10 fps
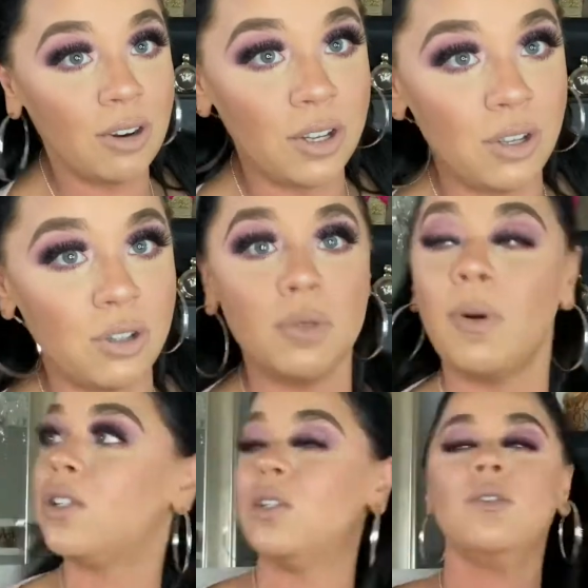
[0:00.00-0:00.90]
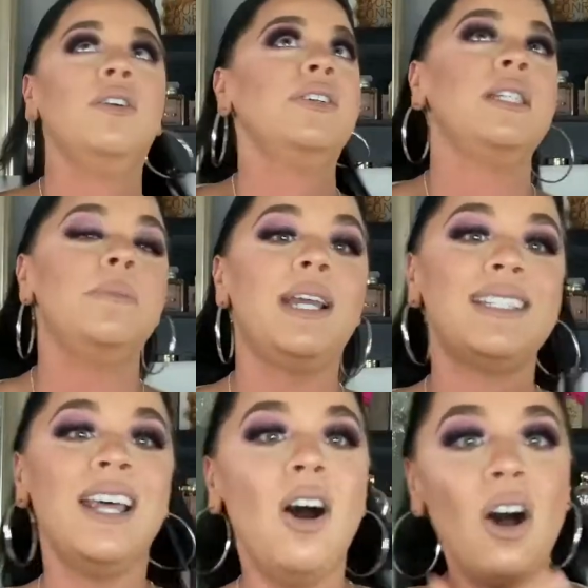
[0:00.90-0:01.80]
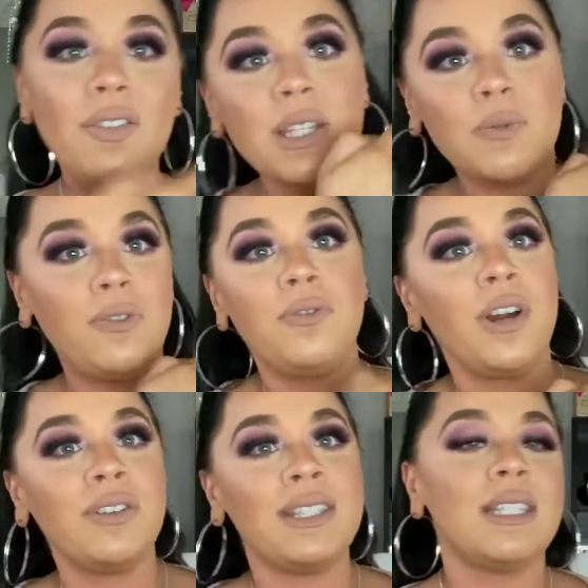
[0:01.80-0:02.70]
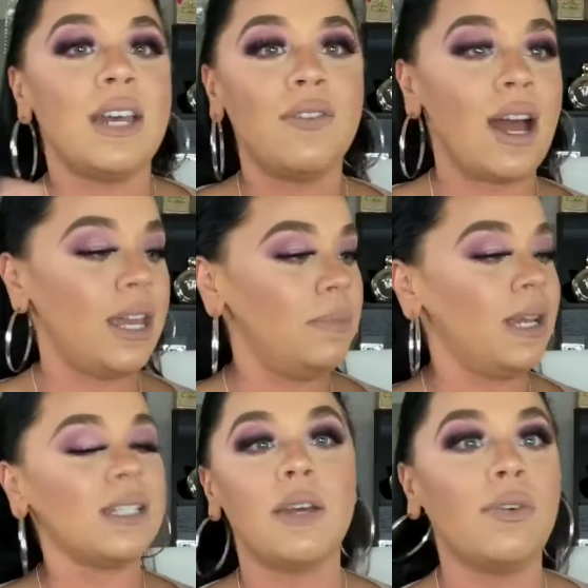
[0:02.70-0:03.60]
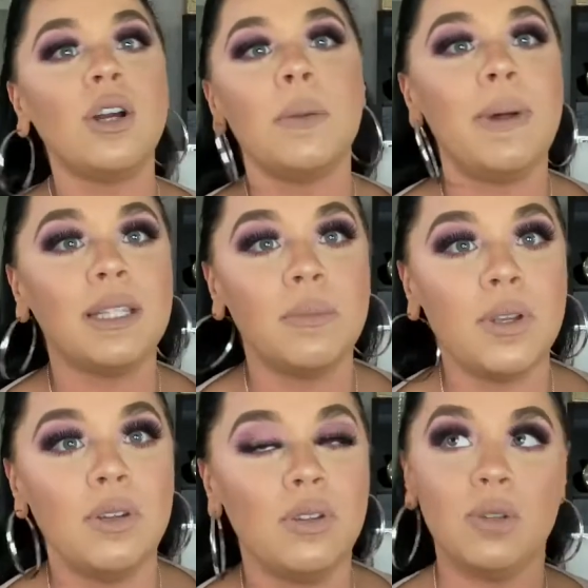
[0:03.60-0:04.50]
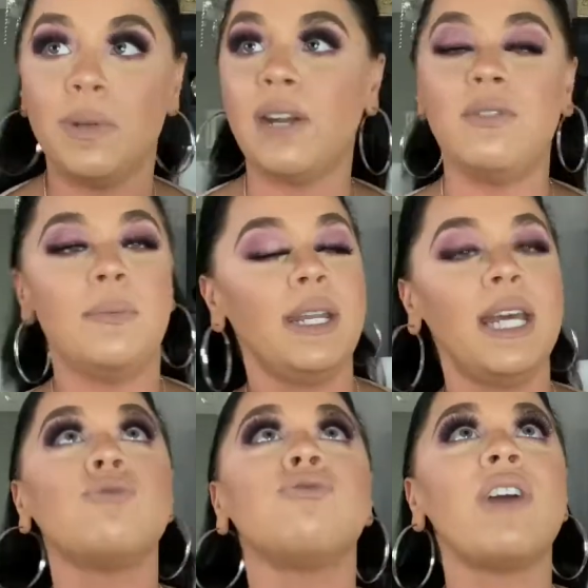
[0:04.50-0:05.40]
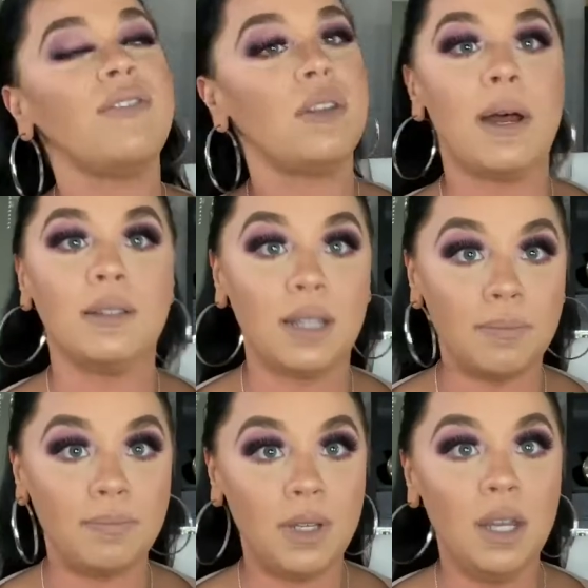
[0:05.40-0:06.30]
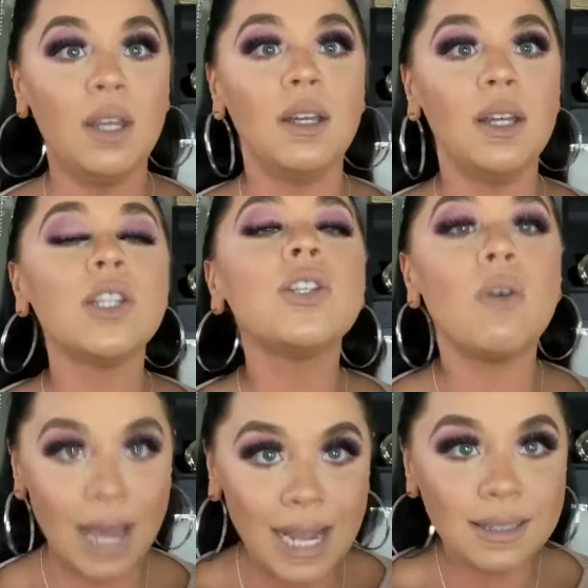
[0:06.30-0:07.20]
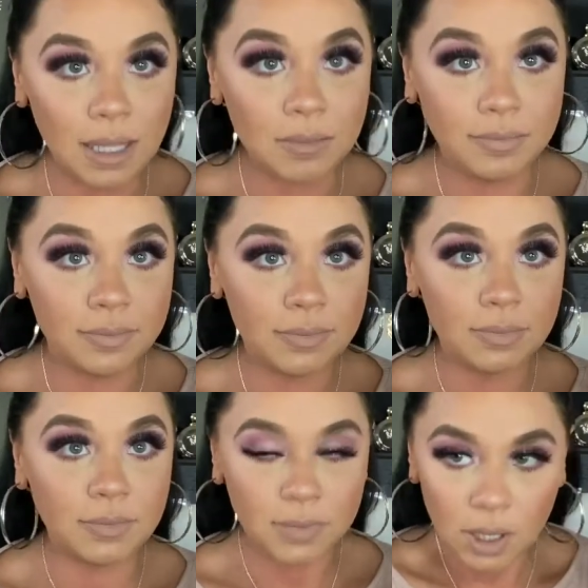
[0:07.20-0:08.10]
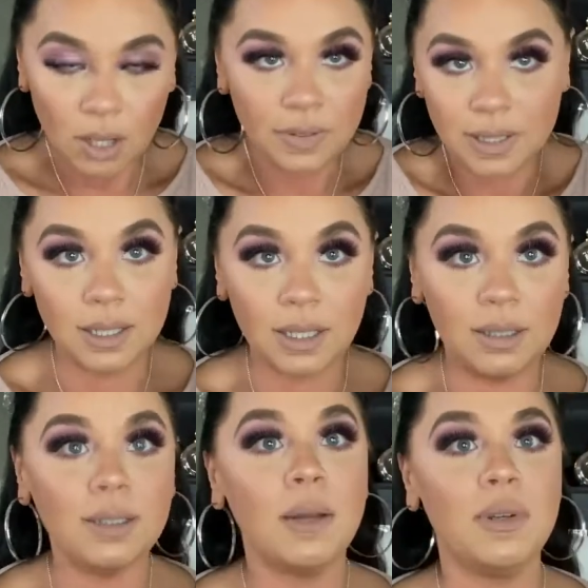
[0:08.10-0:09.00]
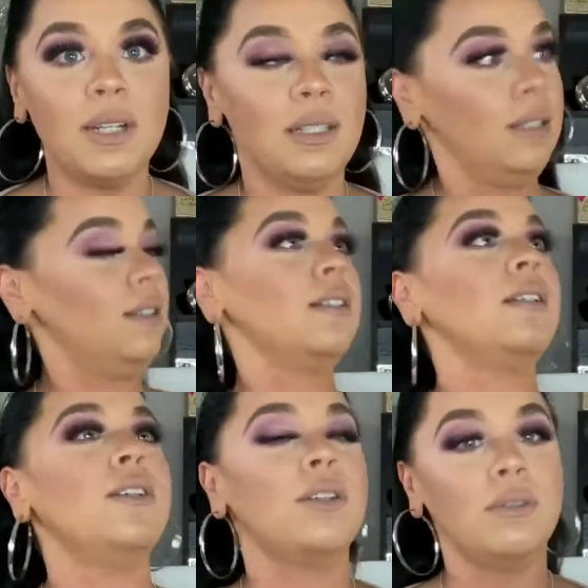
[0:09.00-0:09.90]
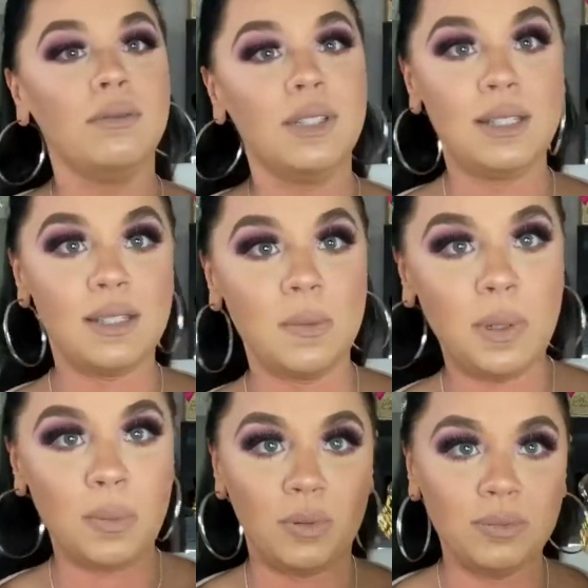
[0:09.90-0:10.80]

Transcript: on YouTube also, obviously, because all these fragrances I've gotten because I've heard about them on YouTube and everybody has raved about them. So I got them. Obviously, I'm gonna, you know, listen to people.